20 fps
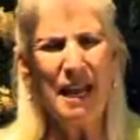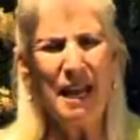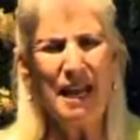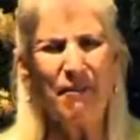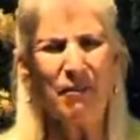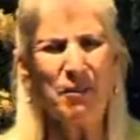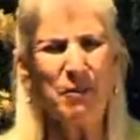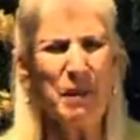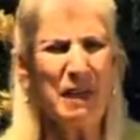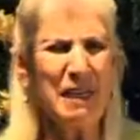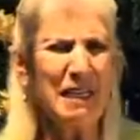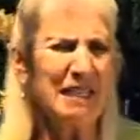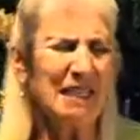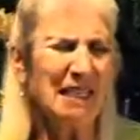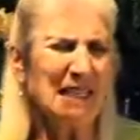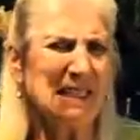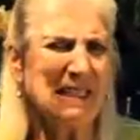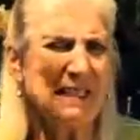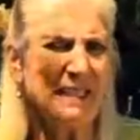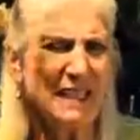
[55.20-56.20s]
everybody
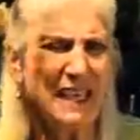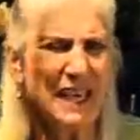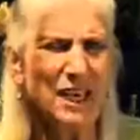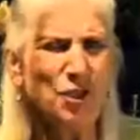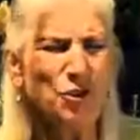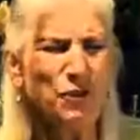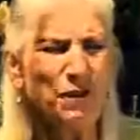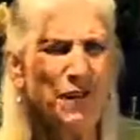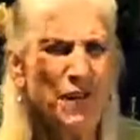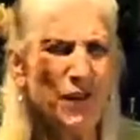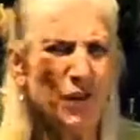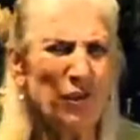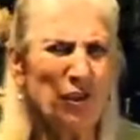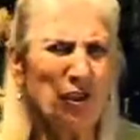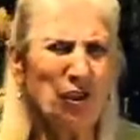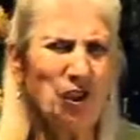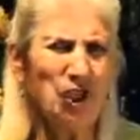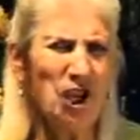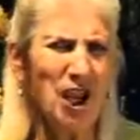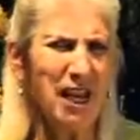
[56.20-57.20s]
says, can you feel the
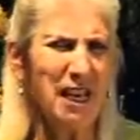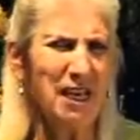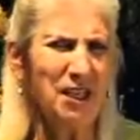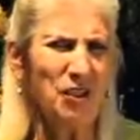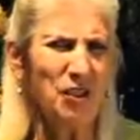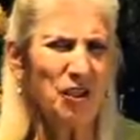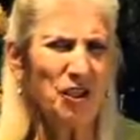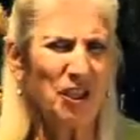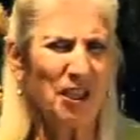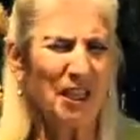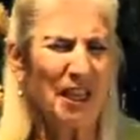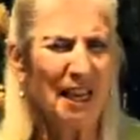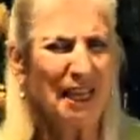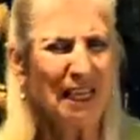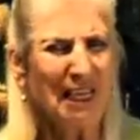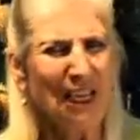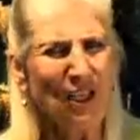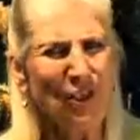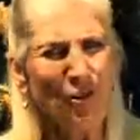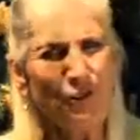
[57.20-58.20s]
change?
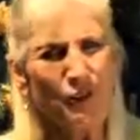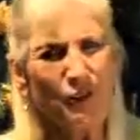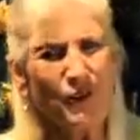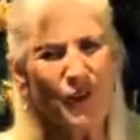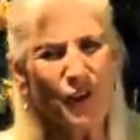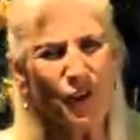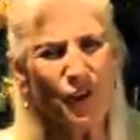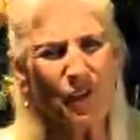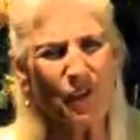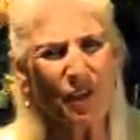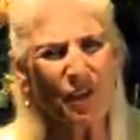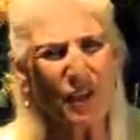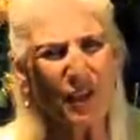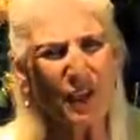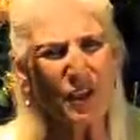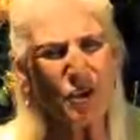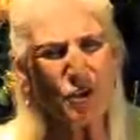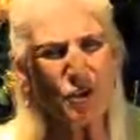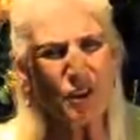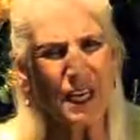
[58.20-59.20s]
Can you feel that
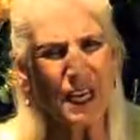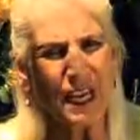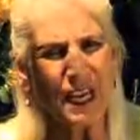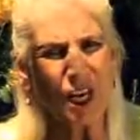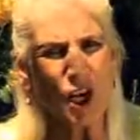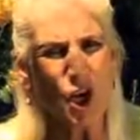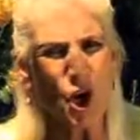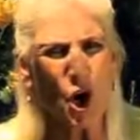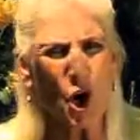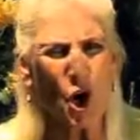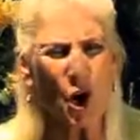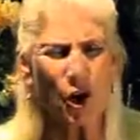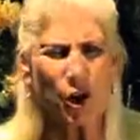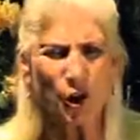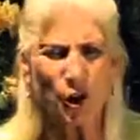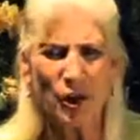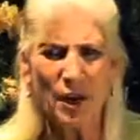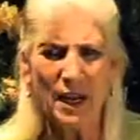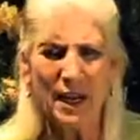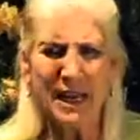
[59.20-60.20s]
things are getting
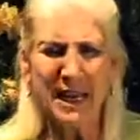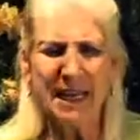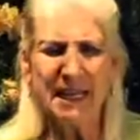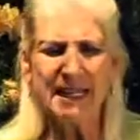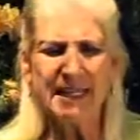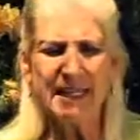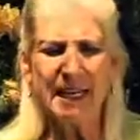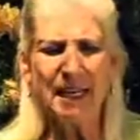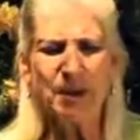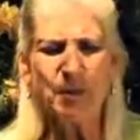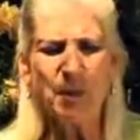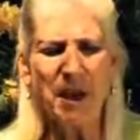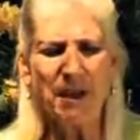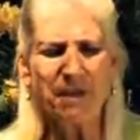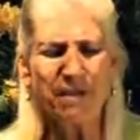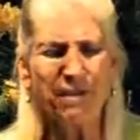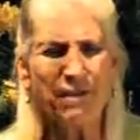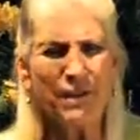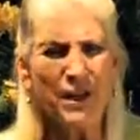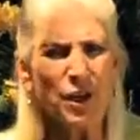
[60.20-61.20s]
harder? It's like my
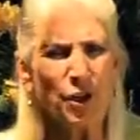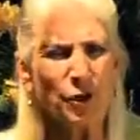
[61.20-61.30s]
feet